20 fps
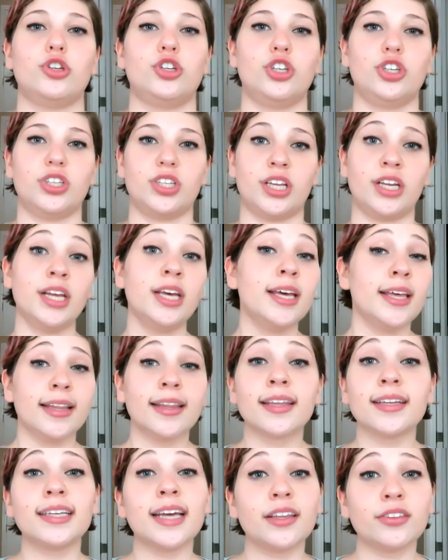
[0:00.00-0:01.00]
and she said
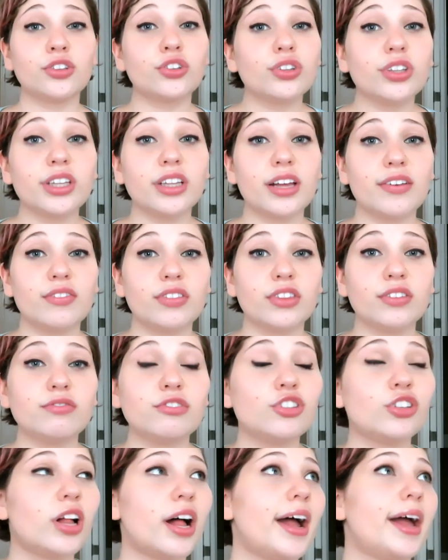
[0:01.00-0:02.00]
the 10th or the 11th of
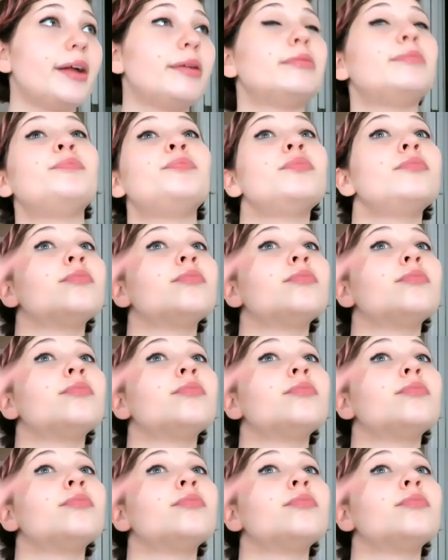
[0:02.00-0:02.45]
July.